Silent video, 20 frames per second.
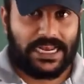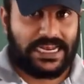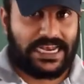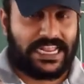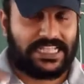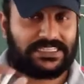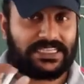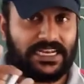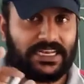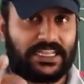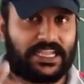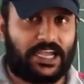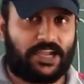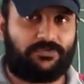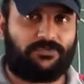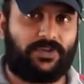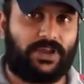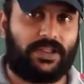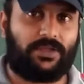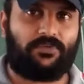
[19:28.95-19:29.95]
Listen
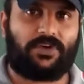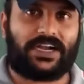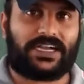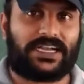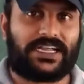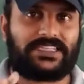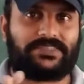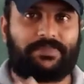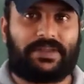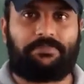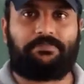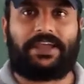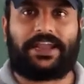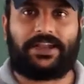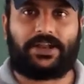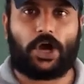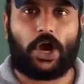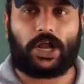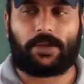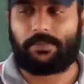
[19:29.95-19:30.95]
carefully, what is meant by
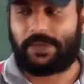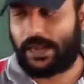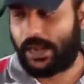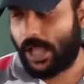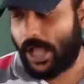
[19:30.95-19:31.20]
normal?